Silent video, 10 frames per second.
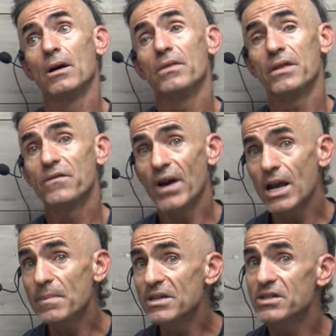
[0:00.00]
then
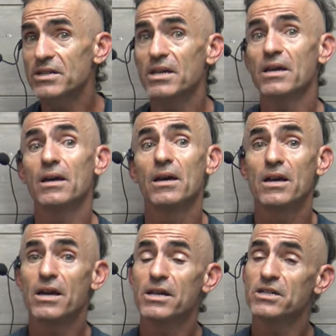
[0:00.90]
vitamin C
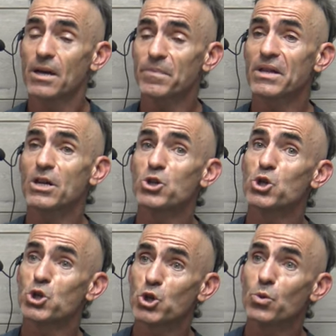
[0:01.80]
is something that you
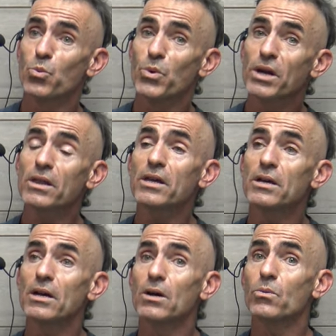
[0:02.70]
should really
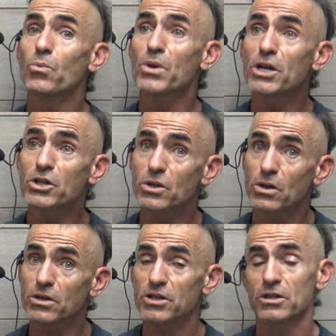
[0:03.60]

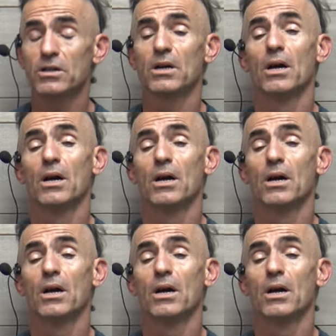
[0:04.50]
research